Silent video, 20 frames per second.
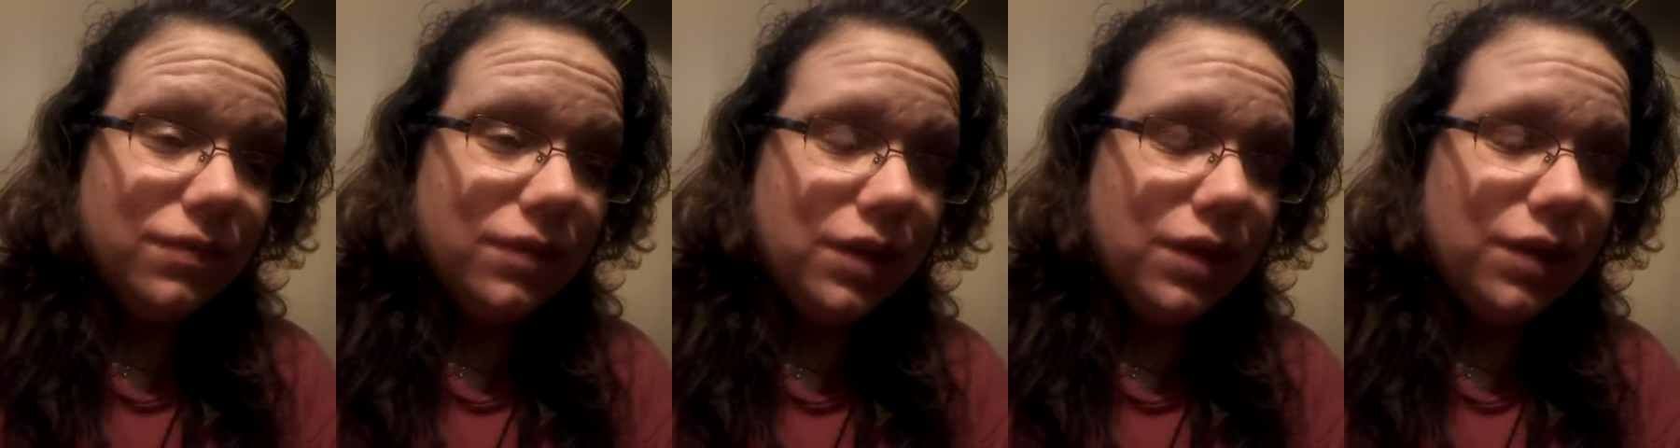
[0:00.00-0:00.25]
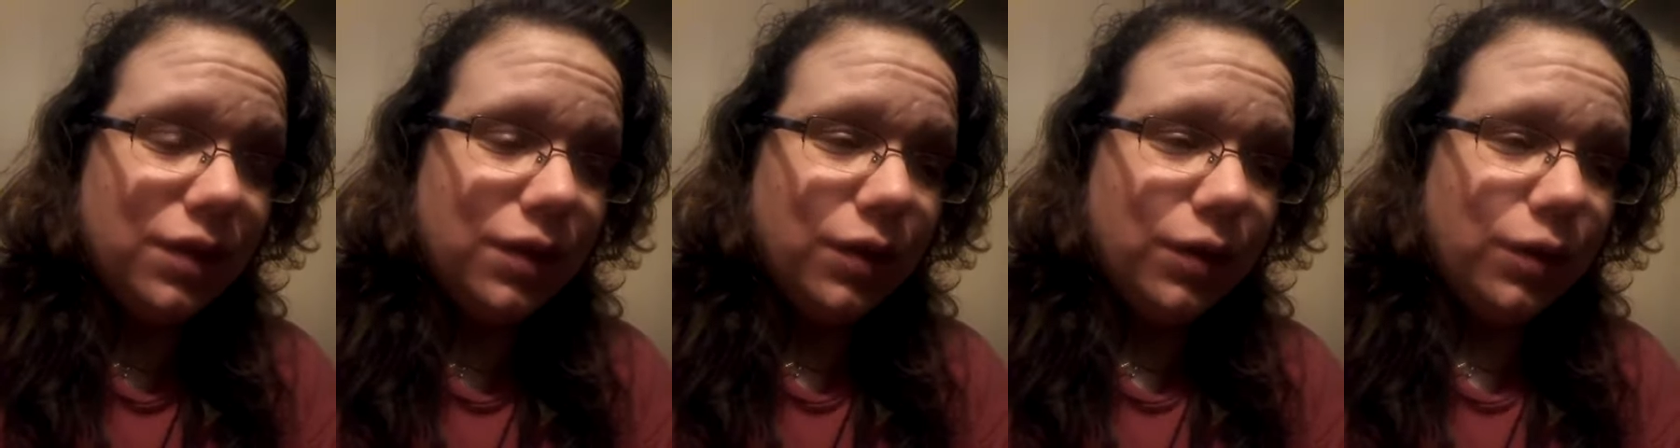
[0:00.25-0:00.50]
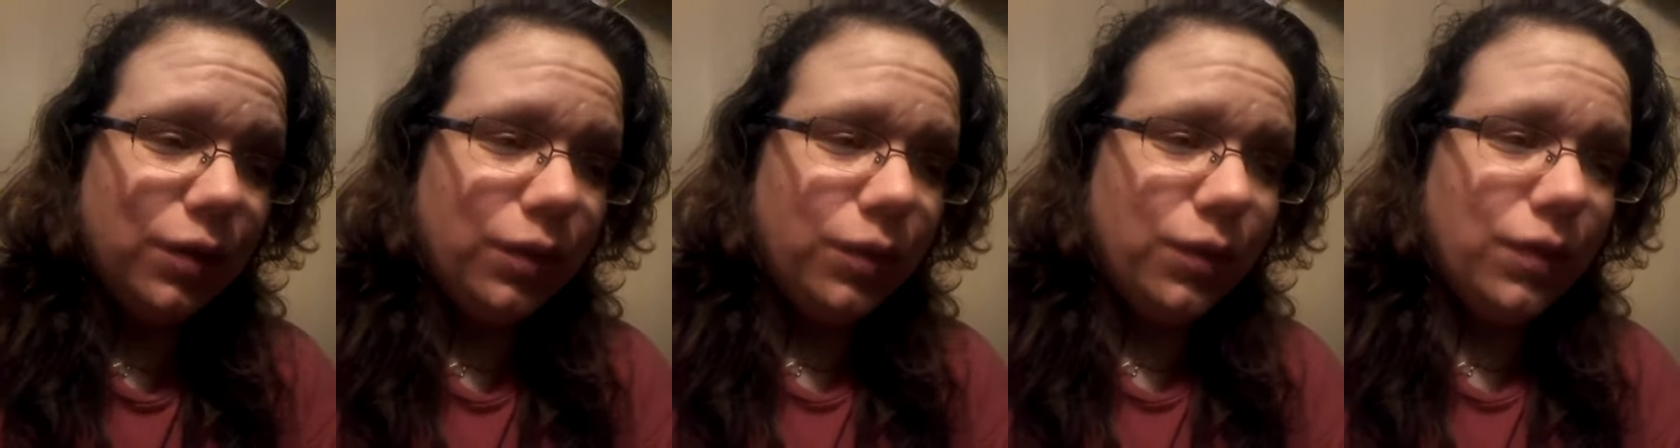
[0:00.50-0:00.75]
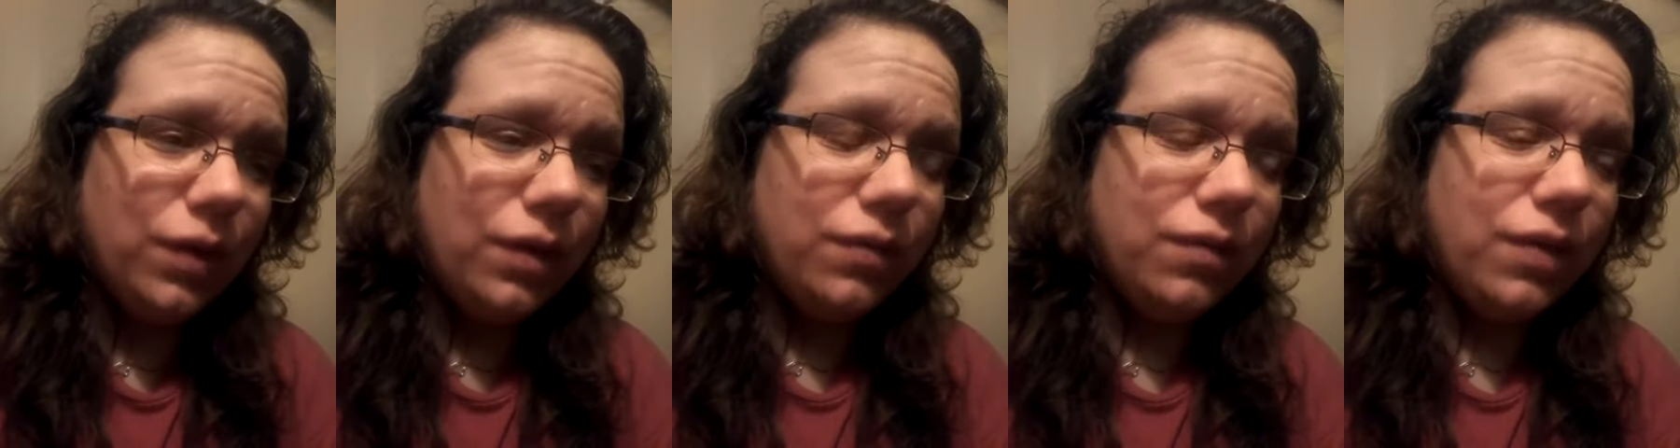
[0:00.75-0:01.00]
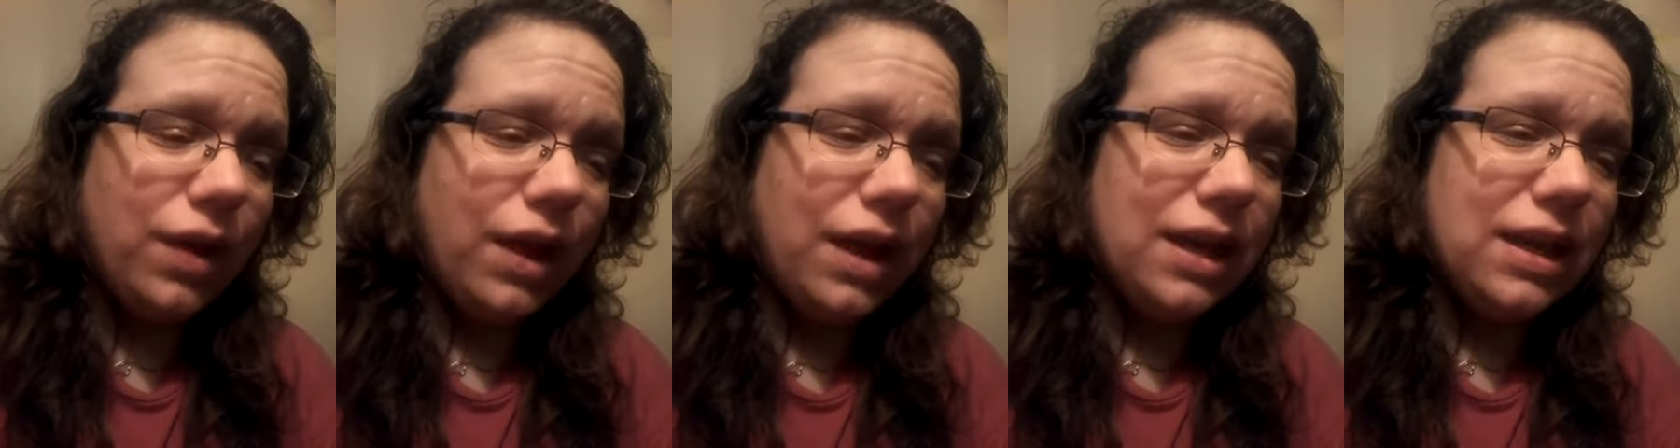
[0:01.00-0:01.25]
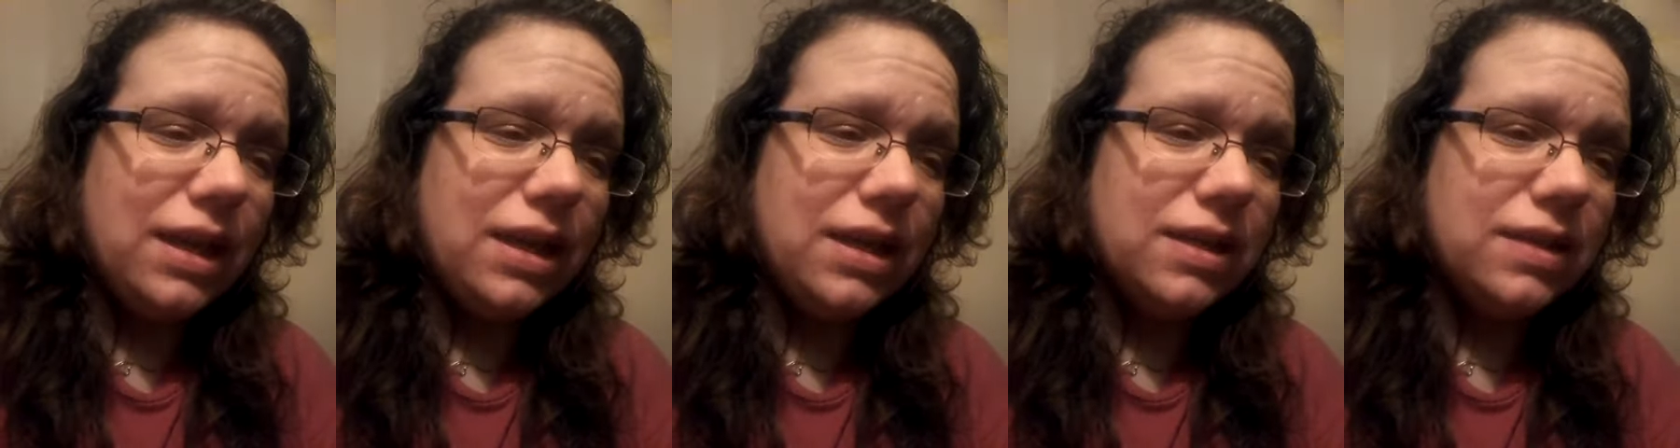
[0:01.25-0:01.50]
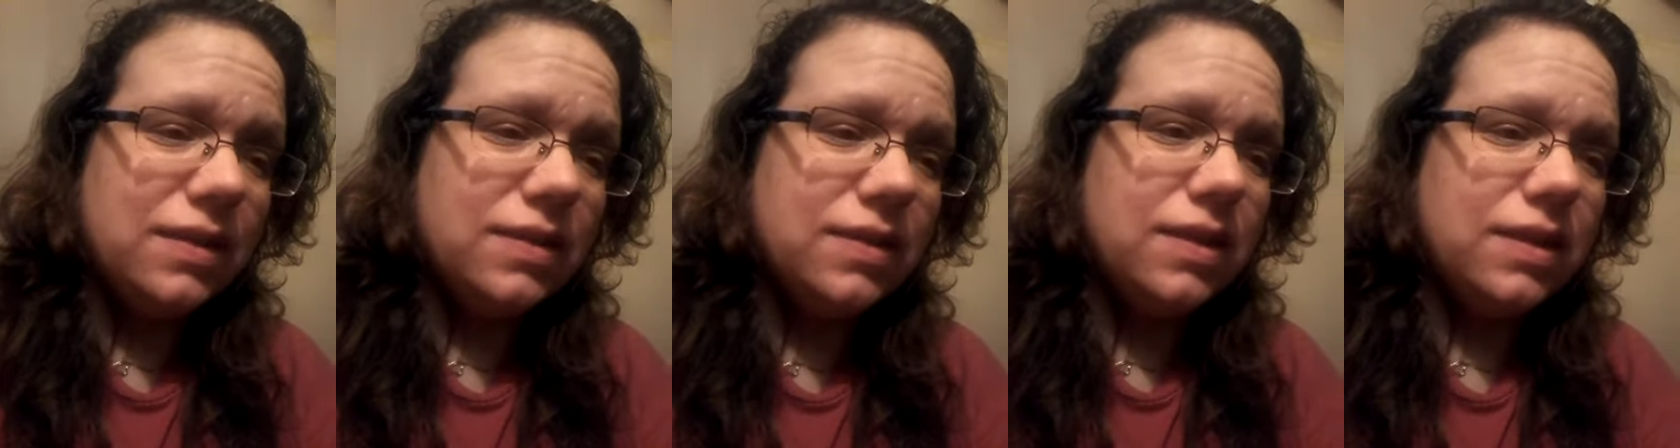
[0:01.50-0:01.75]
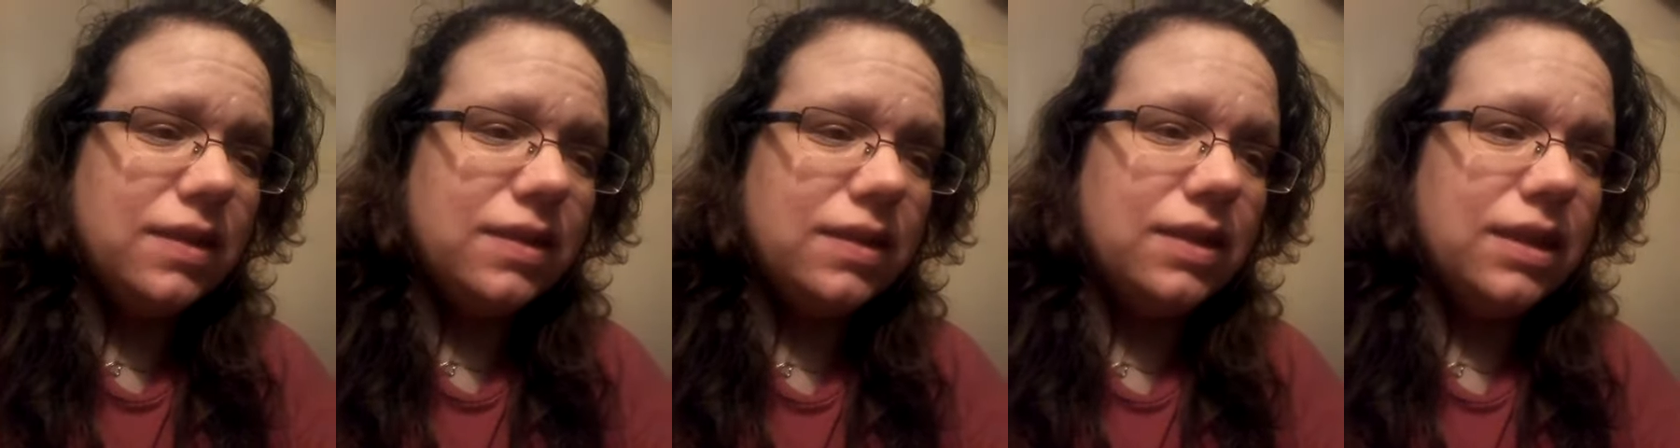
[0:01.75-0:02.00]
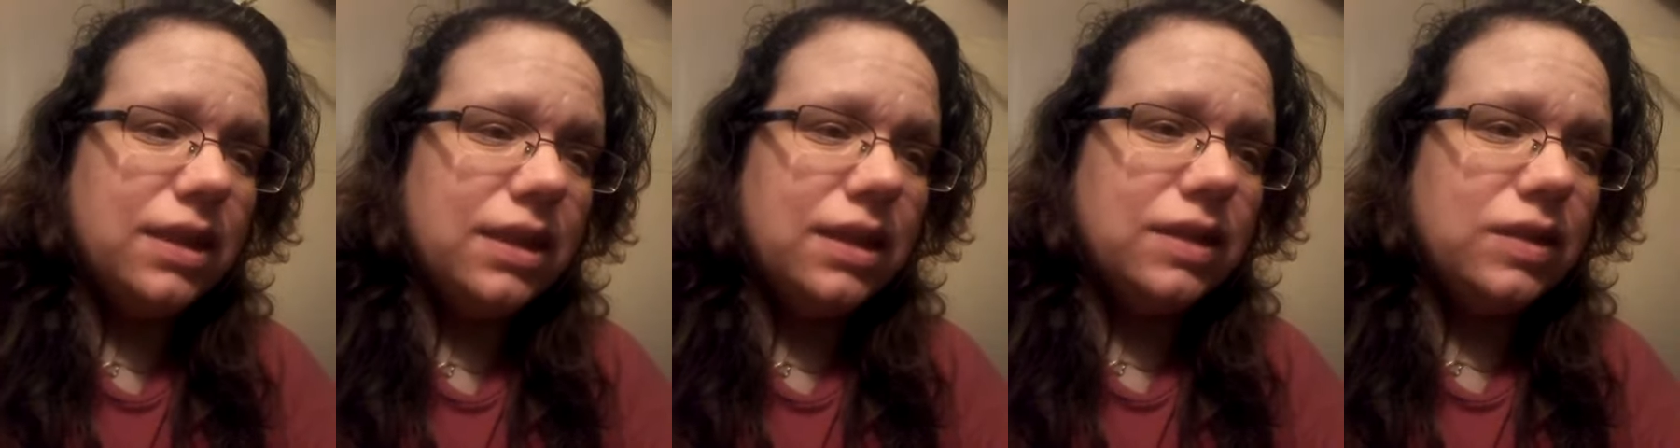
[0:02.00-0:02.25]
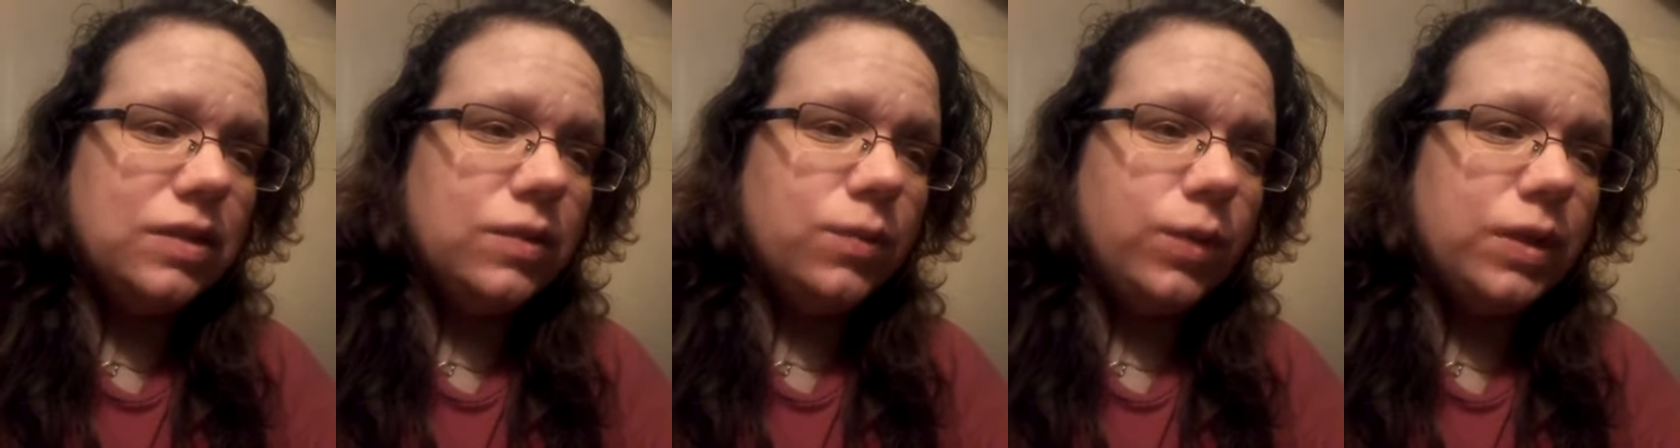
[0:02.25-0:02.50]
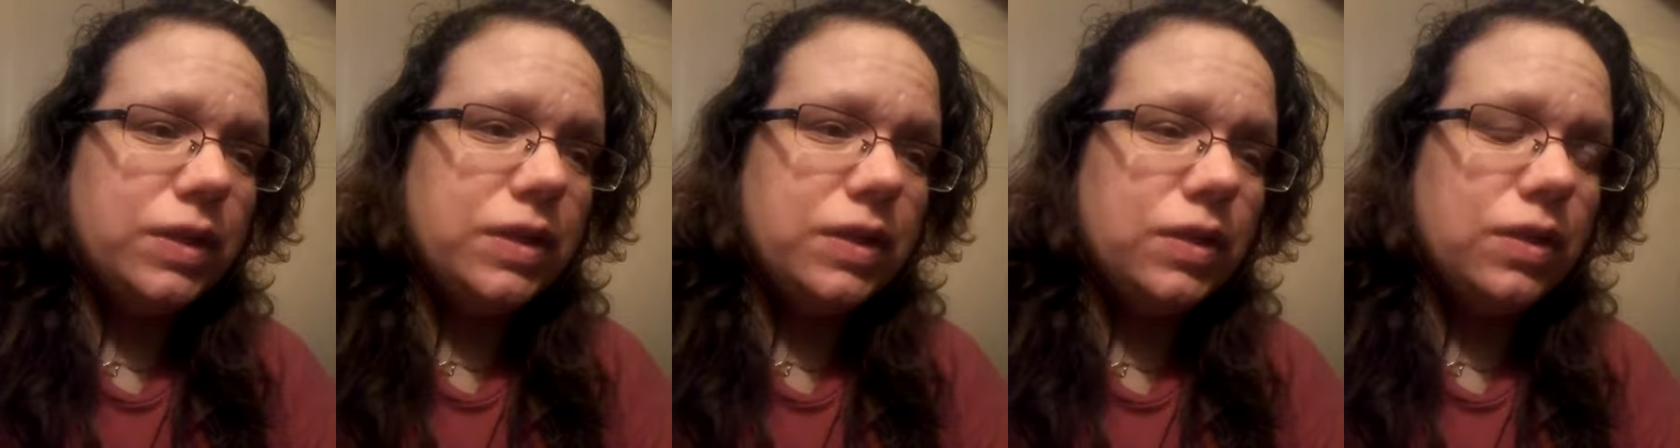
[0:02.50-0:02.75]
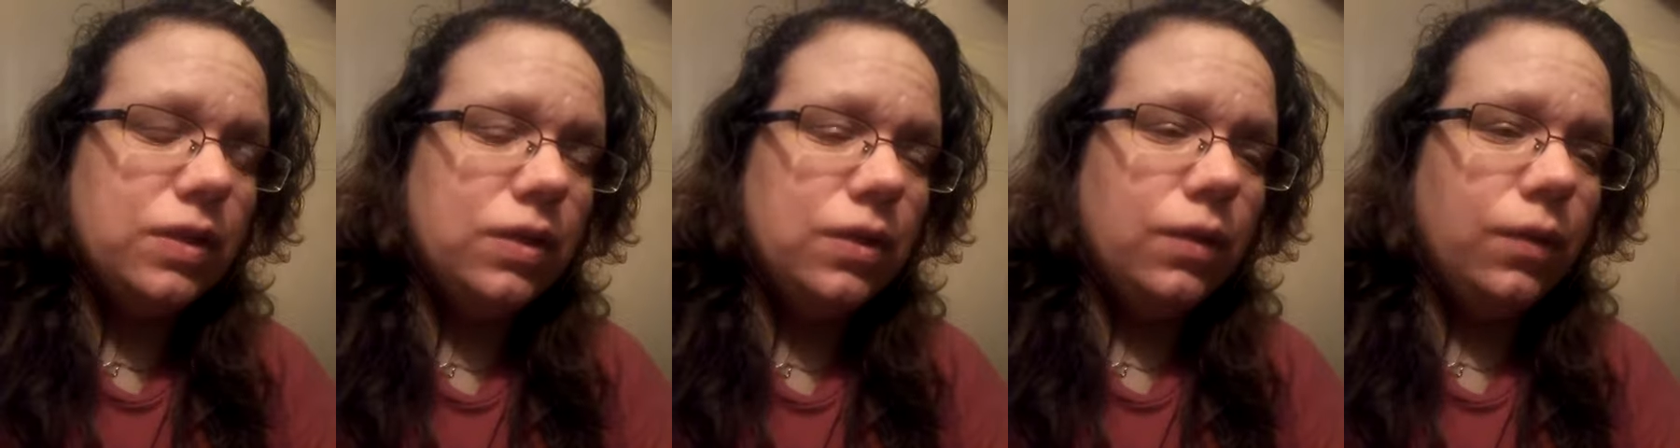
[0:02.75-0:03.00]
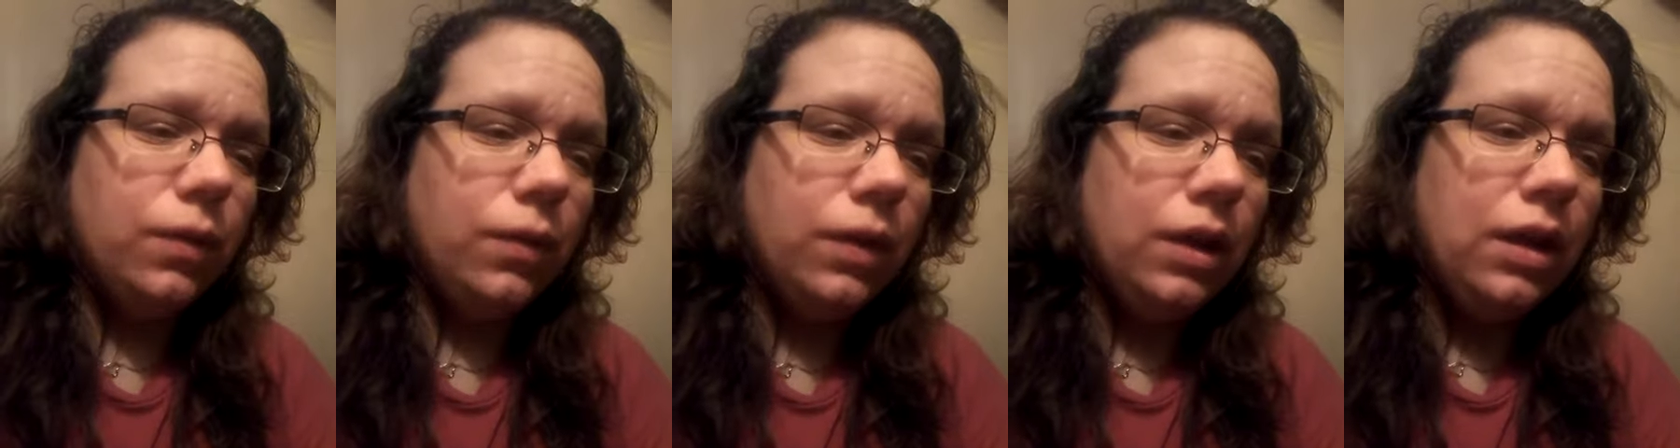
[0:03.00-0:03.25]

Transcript: you know, advice and things what to do